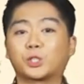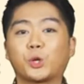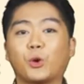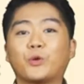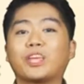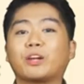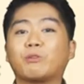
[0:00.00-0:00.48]
to
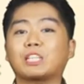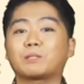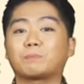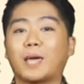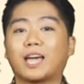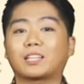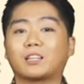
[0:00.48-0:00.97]
show their
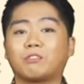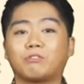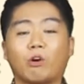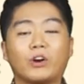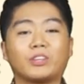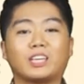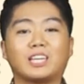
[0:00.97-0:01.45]
respect
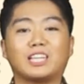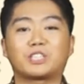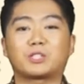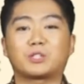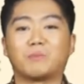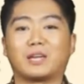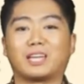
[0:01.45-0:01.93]
for the
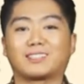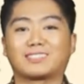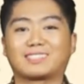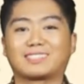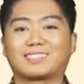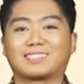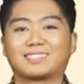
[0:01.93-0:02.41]

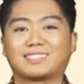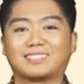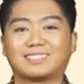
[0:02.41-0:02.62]
instruments.